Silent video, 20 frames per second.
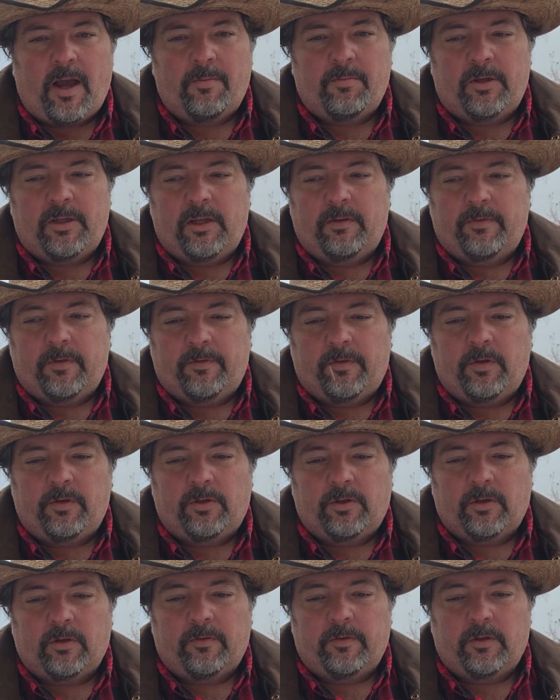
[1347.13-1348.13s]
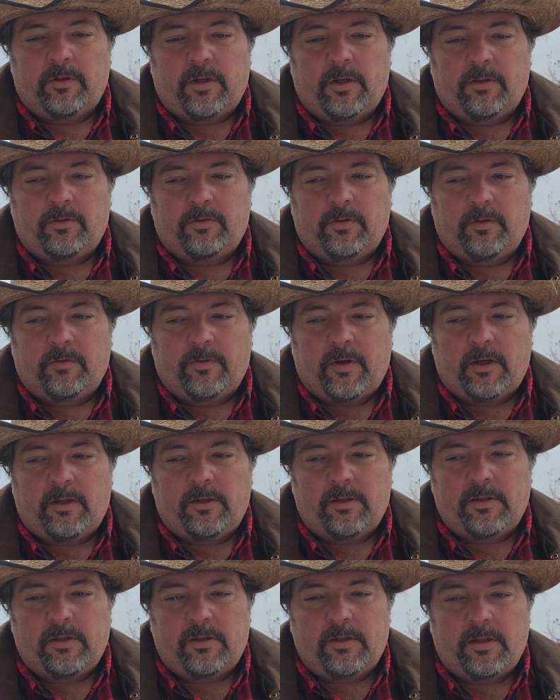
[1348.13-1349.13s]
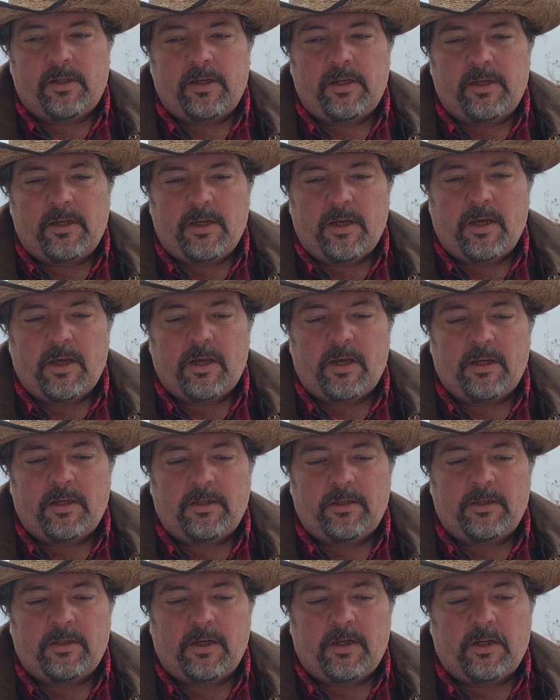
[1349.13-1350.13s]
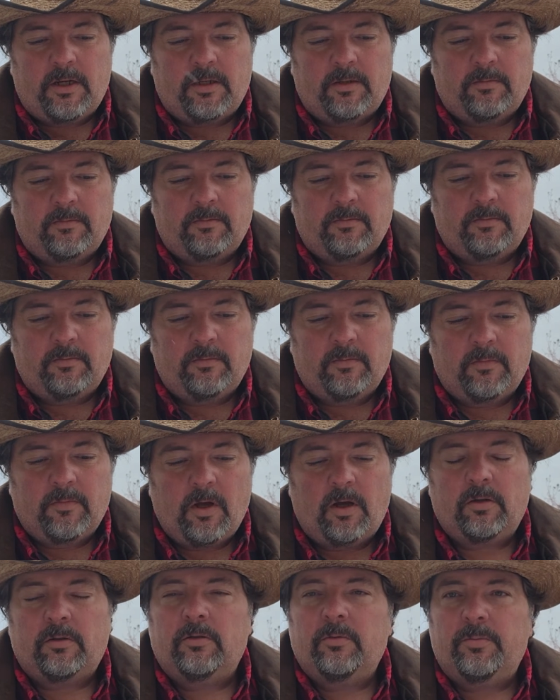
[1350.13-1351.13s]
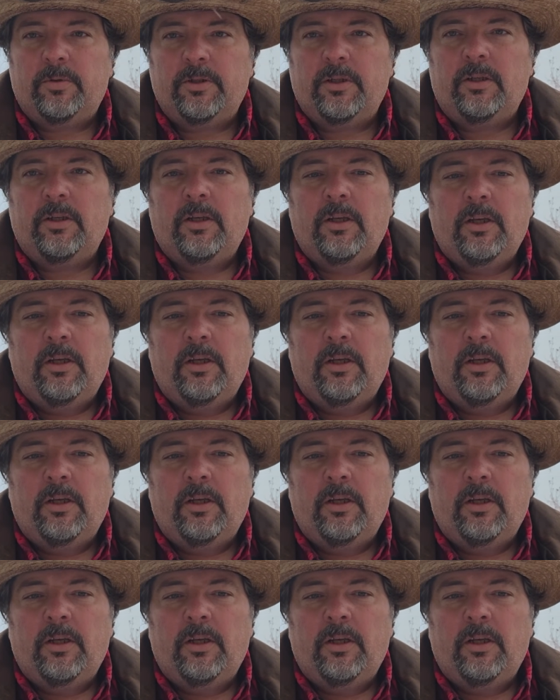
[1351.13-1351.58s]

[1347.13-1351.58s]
believe if you serve your country valiantly and honorably,